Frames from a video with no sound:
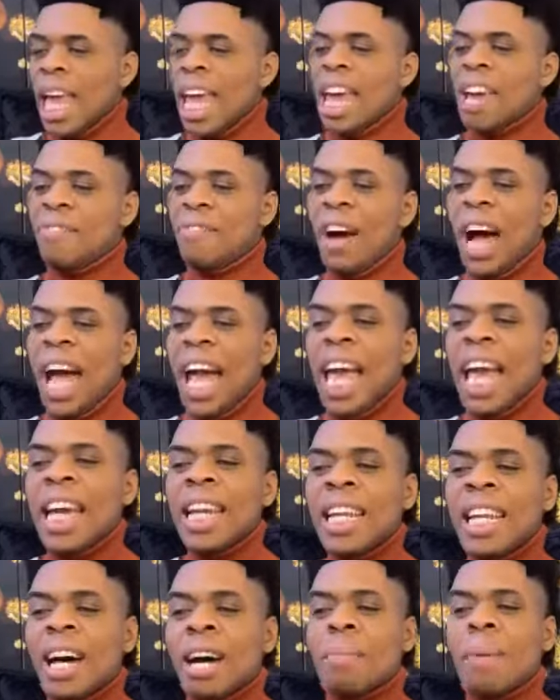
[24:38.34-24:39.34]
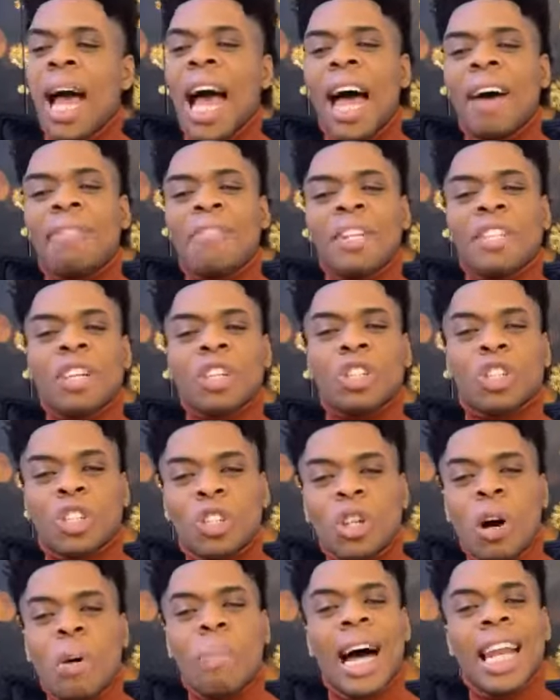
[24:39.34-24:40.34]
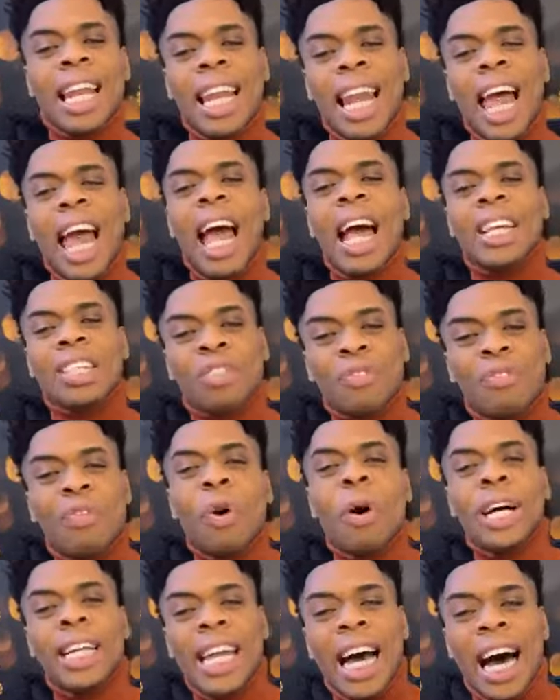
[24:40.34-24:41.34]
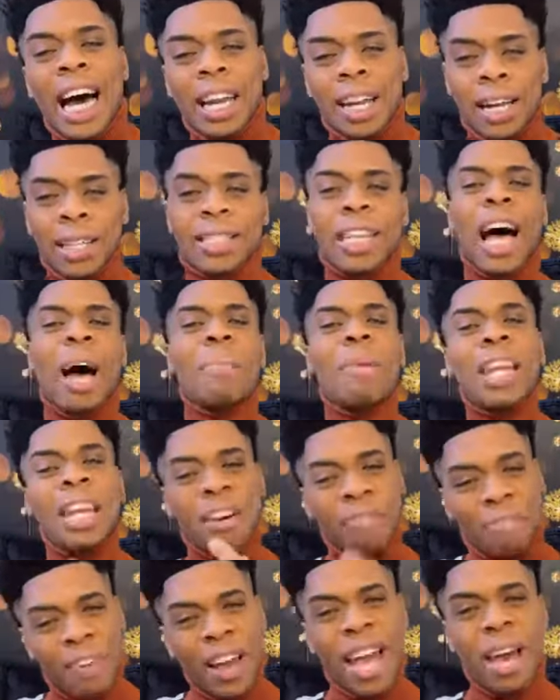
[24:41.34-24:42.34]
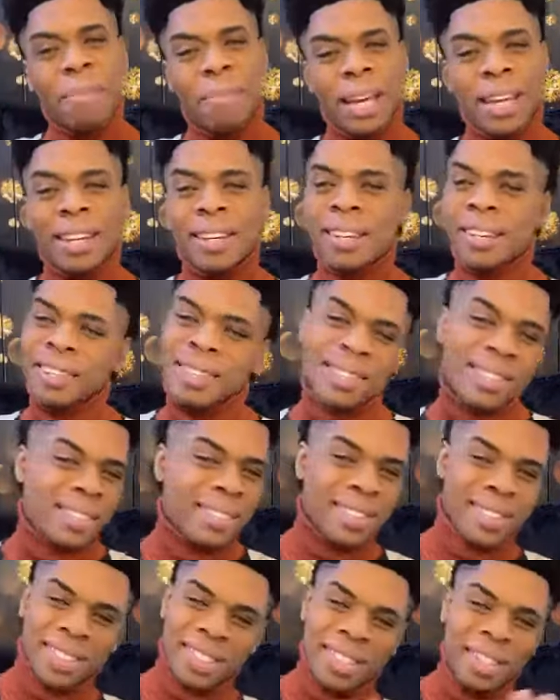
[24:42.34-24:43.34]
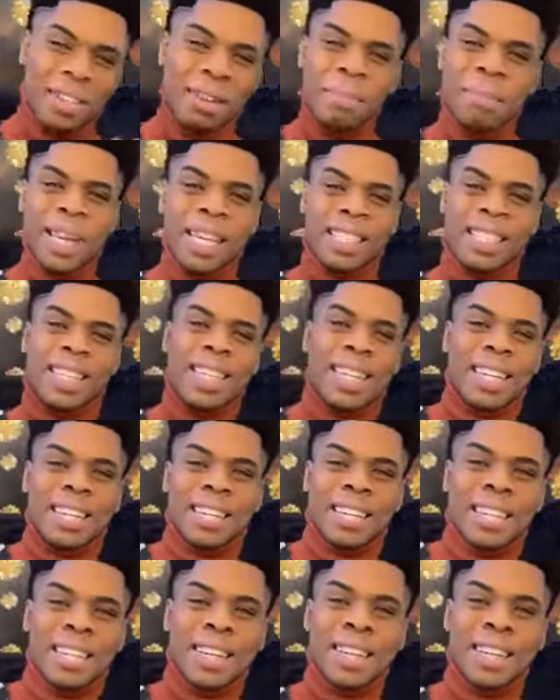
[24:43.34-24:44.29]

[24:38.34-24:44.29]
If I end up having to sell my last $4, I'm in a famine. You missed it.